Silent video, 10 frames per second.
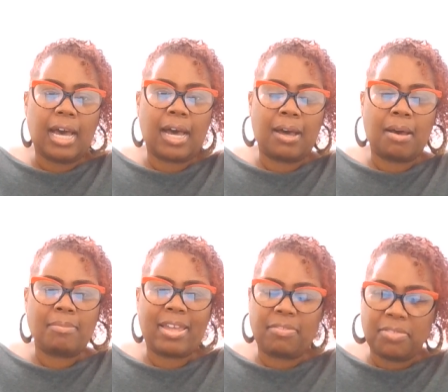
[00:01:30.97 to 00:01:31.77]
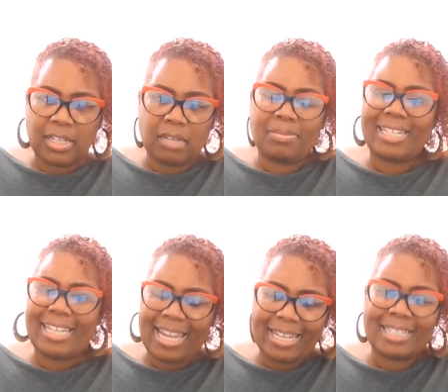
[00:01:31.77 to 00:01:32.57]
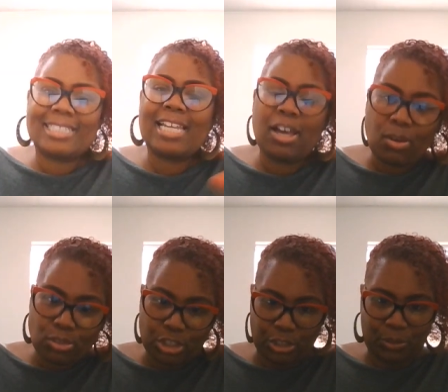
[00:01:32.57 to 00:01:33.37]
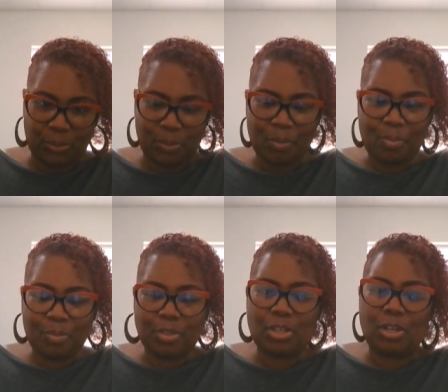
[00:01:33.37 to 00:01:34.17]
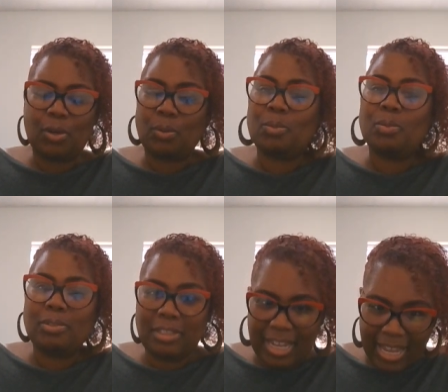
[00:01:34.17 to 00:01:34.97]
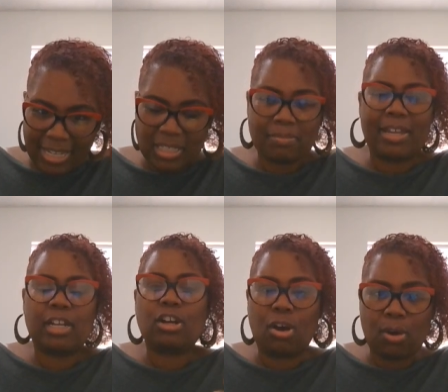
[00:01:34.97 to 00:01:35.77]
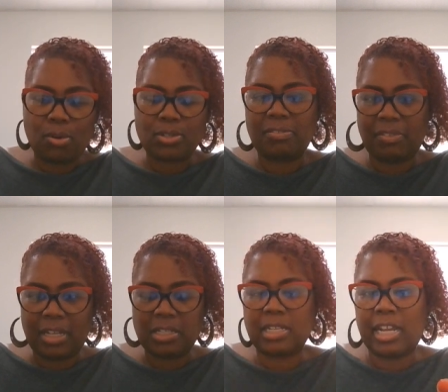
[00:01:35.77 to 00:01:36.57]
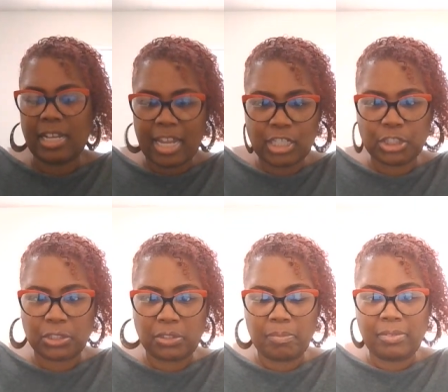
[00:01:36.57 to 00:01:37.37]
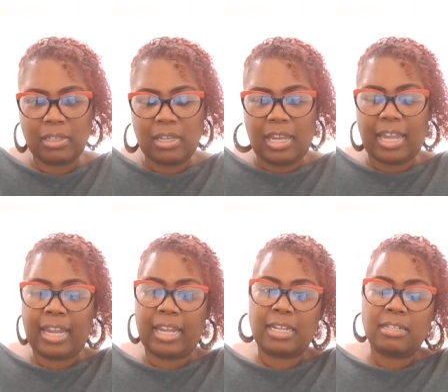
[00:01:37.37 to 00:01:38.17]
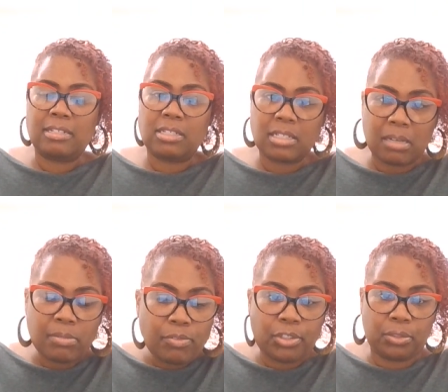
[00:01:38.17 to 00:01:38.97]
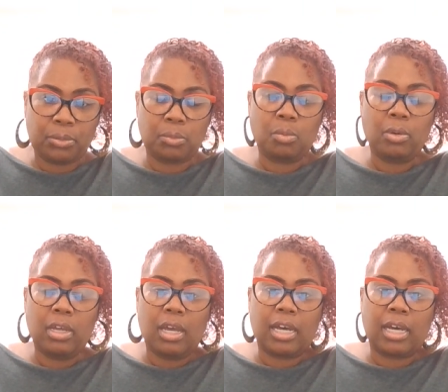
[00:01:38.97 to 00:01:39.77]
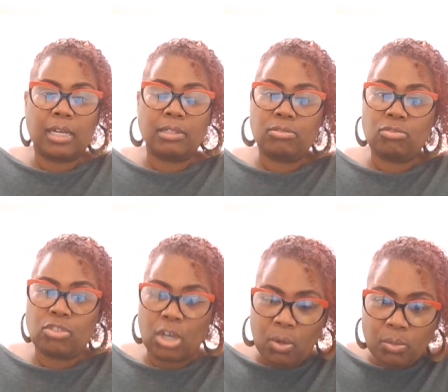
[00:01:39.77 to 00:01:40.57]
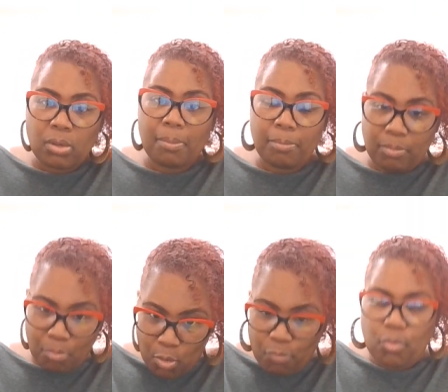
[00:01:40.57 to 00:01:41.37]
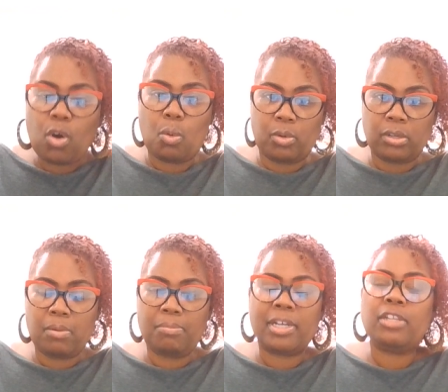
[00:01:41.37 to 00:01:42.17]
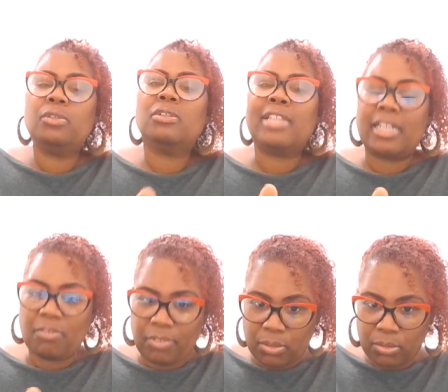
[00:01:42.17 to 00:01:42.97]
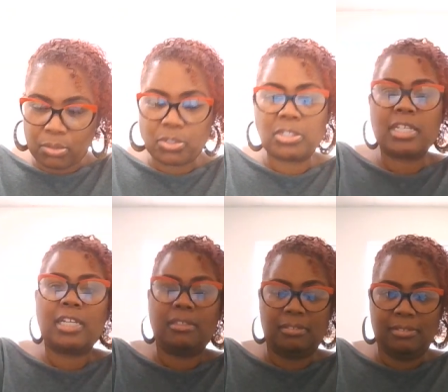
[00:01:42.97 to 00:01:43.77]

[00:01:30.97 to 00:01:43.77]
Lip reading: And then the mechanic tells you, the estimated costs and things of that nature. And some of you don't move forward, but you'll let the vehicle sit